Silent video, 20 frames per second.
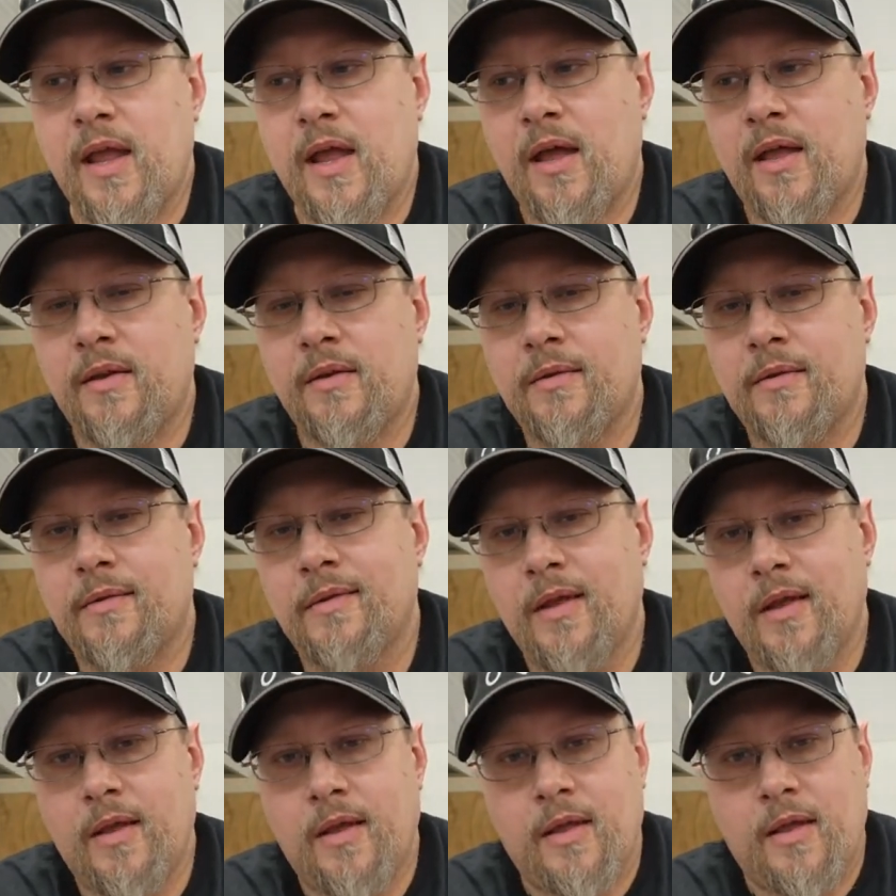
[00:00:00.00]
And
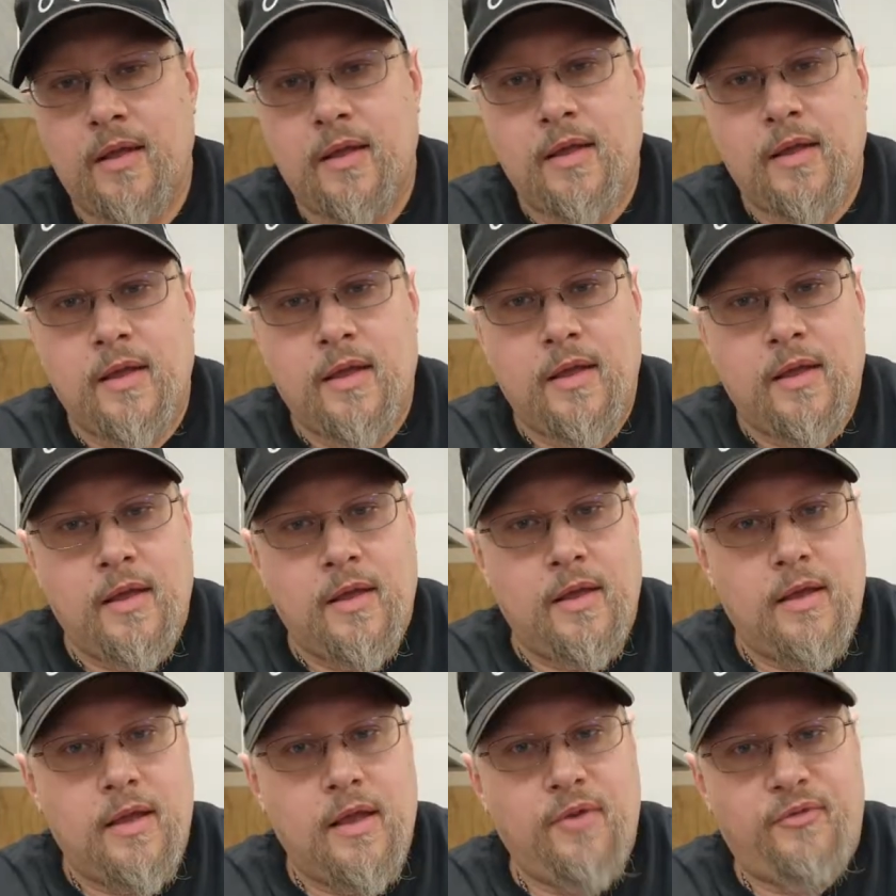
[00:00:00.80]

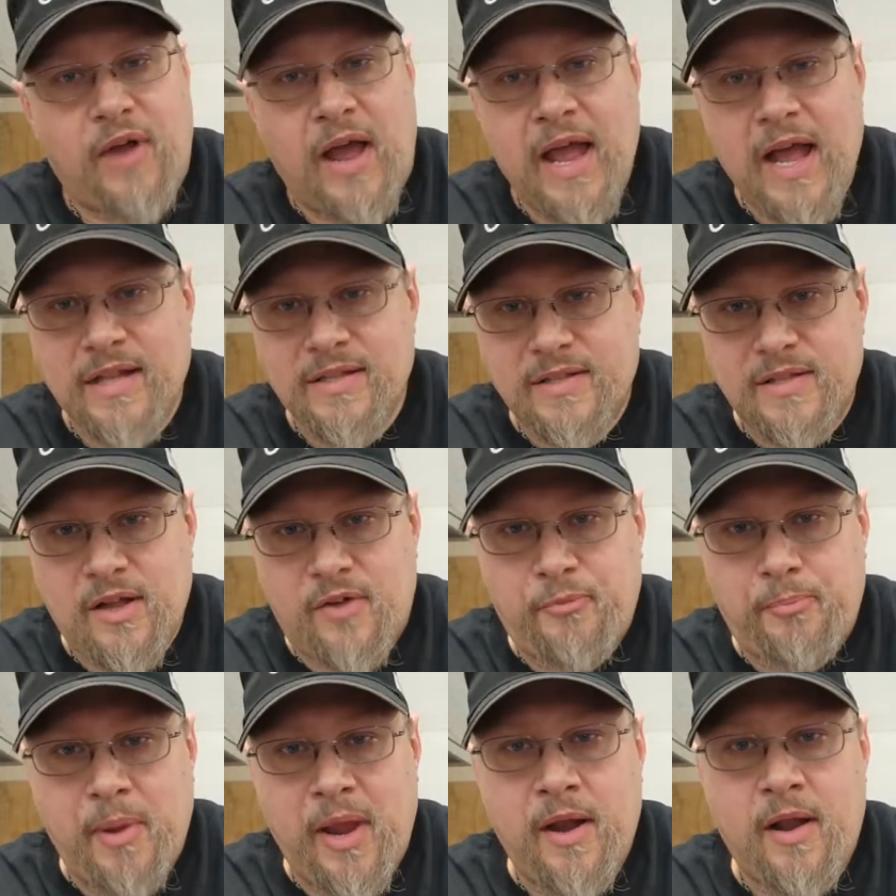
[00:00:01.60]
if I had
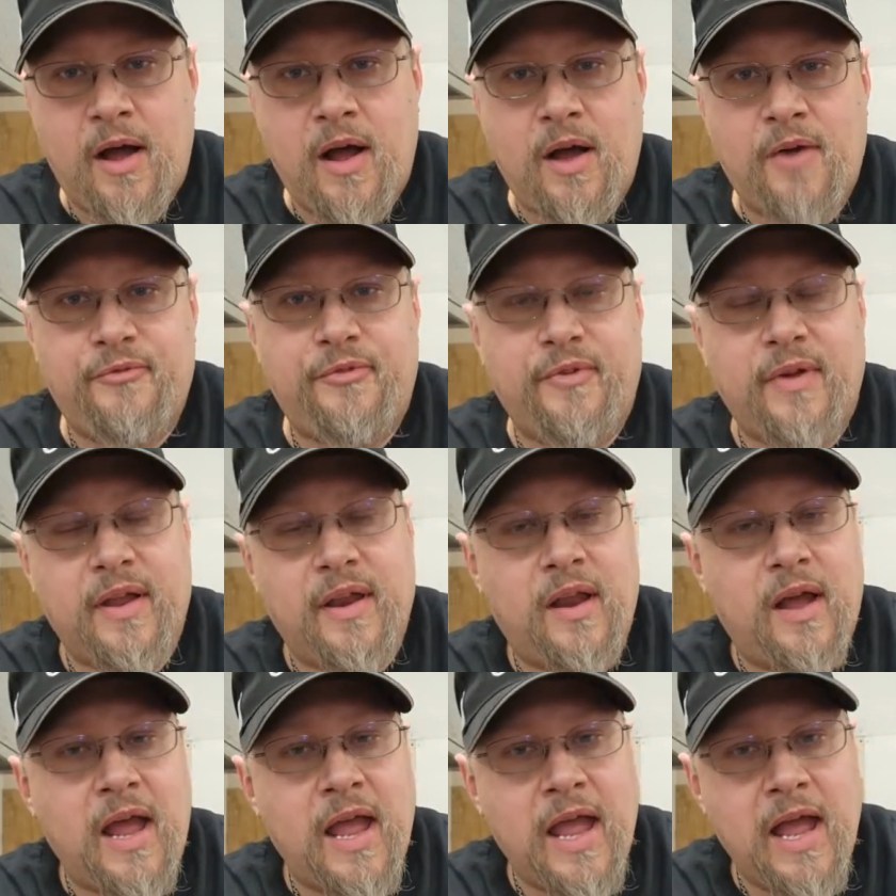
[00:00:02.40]
stuff paid off
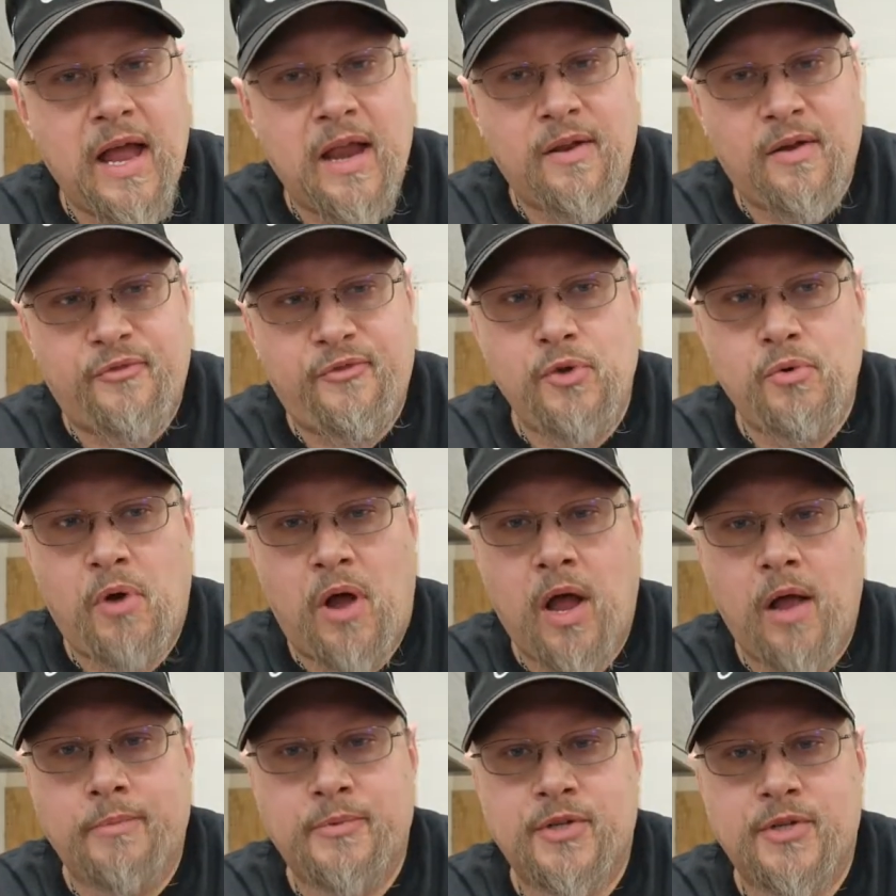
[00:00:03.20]
and I had a few
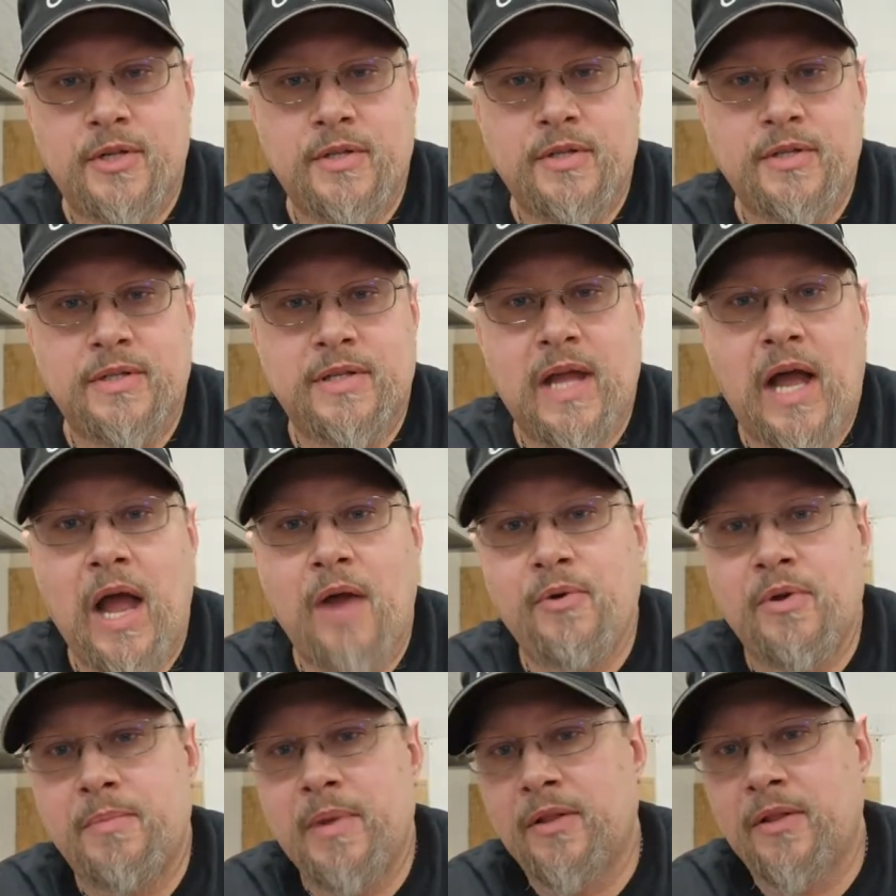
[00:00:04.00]
options,
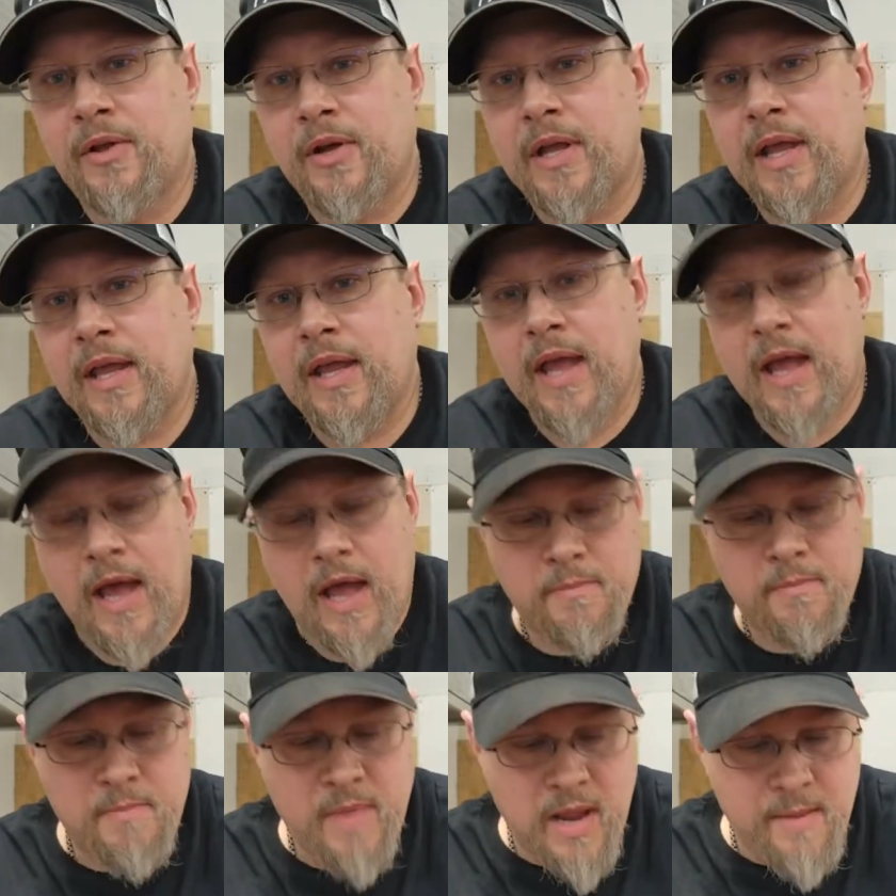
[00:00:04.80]
I would be looking
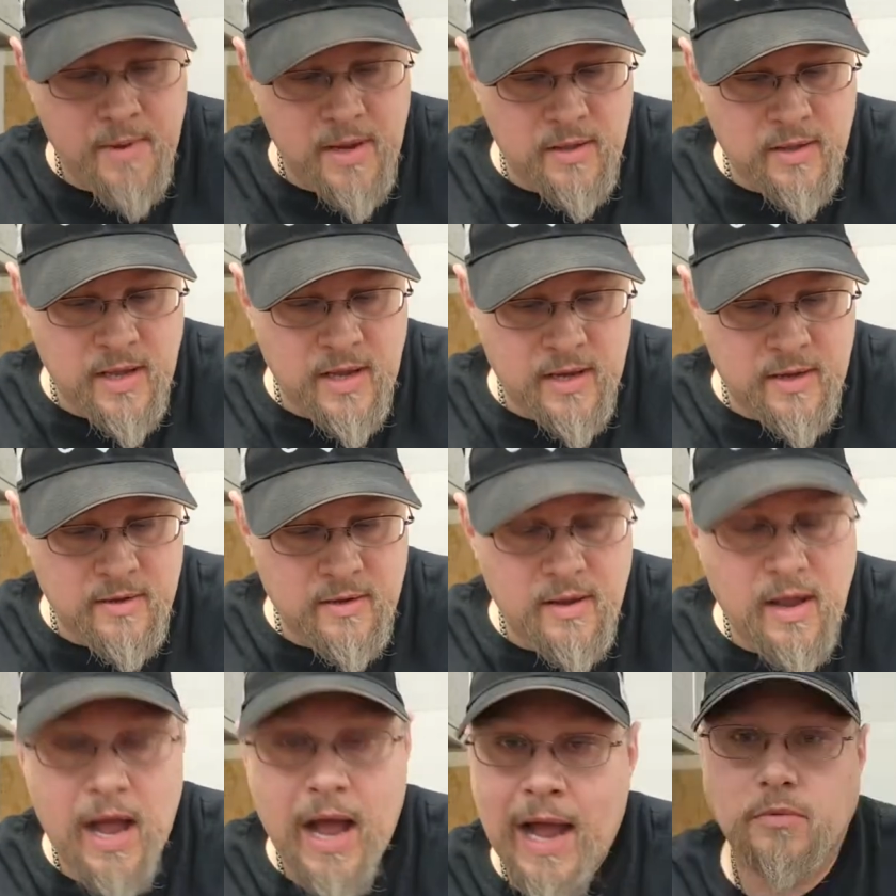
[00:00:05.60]
at maybe like
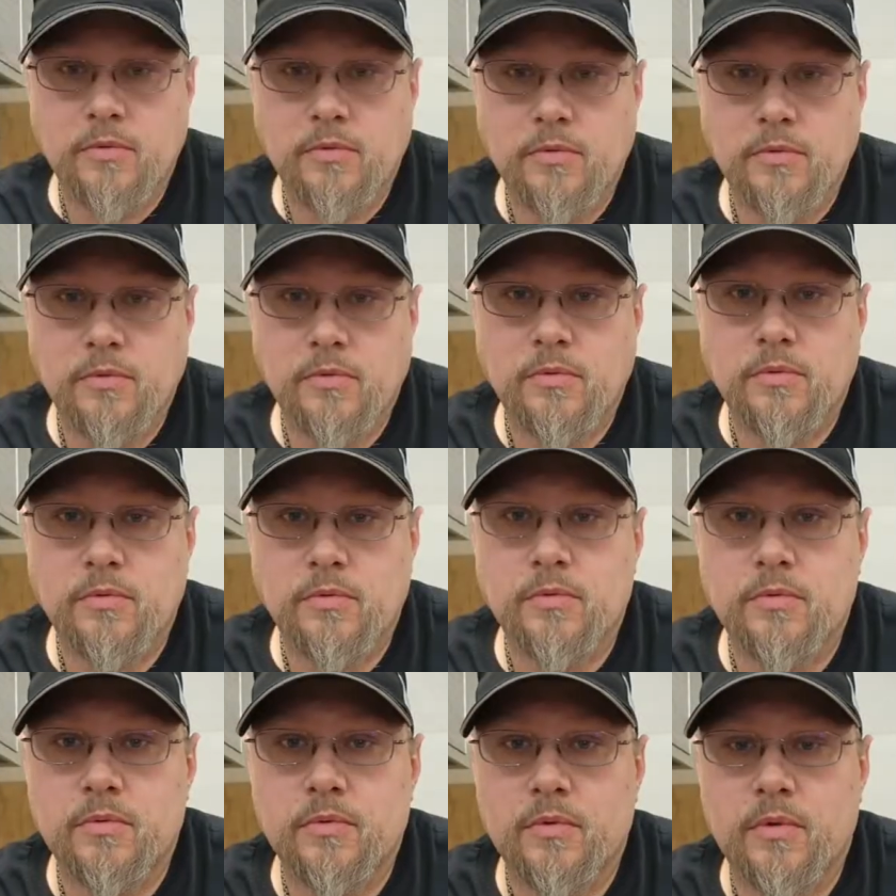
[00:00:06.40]
Iowa.
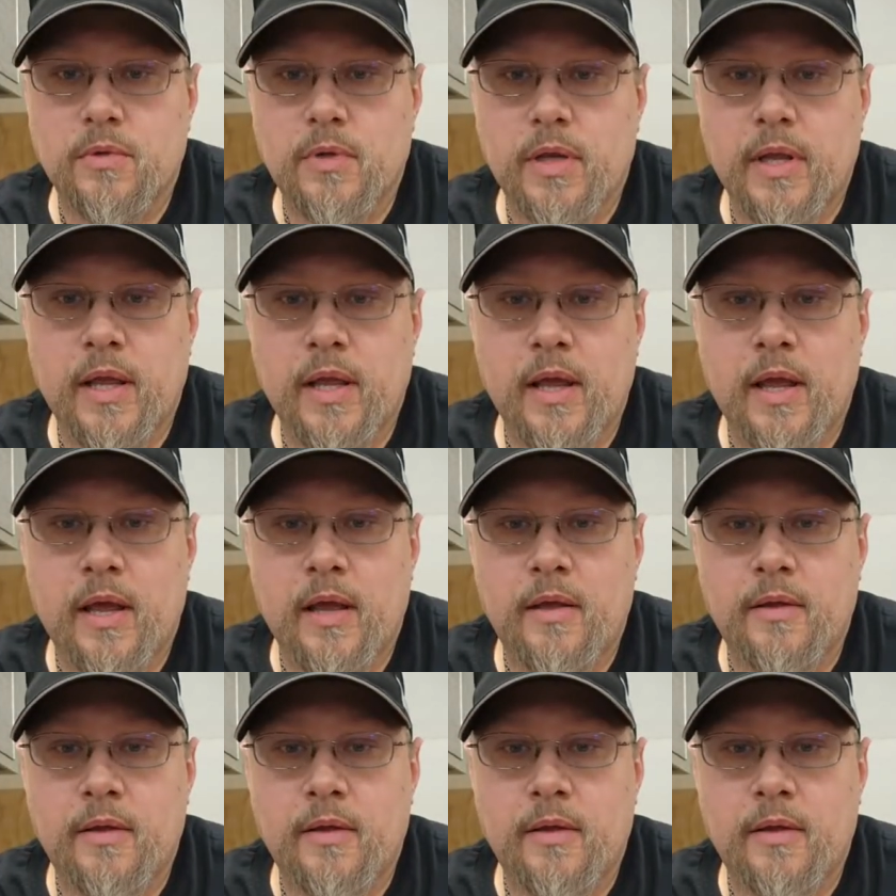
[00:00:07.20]
Yeah,